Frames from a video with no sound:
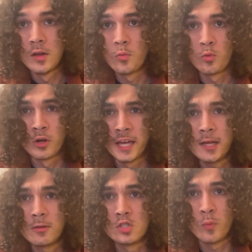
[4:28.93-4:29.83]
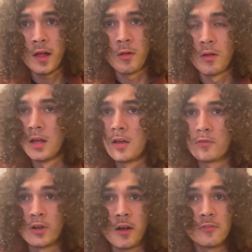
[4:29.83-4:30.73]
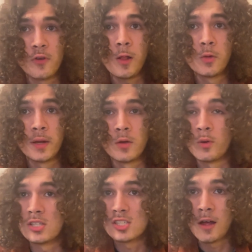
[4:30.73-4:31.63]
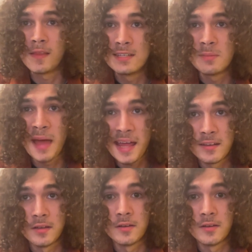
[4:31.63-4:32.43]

were killed as well for not following what Stalin demanded.